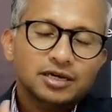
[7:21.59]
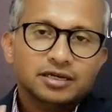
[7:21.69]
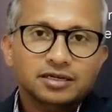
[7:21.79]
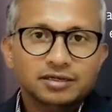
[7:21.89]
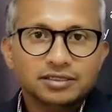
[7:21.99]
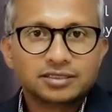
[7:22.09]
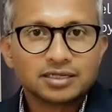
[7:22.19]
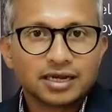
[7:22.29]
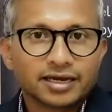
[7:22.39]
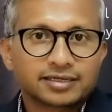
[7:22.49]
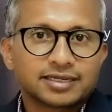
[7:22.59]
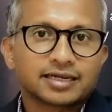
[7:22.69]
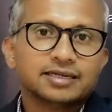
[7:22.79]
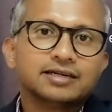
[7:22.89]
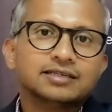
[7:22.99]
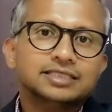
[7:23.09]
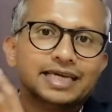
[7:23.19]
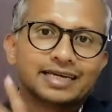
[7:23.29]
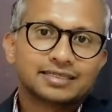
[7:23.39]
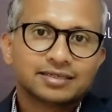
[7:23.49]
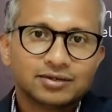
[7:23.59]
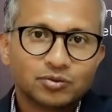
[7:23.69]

Here is like technical debt,